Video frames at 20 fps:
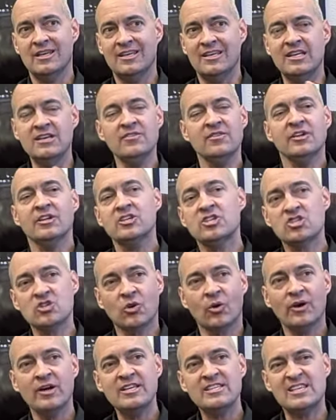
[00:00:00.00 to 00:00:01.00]
given a
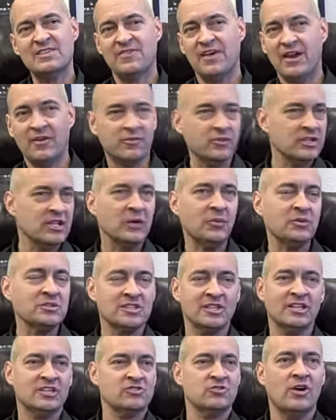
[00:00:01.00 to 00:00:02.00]
choice, if everything was
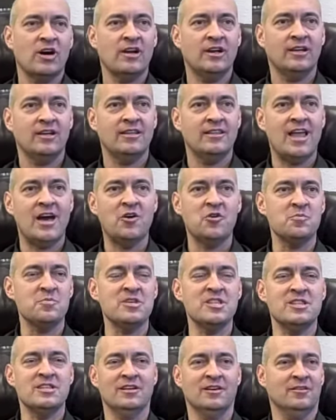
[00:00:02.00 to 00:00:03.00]
electronic, that would be,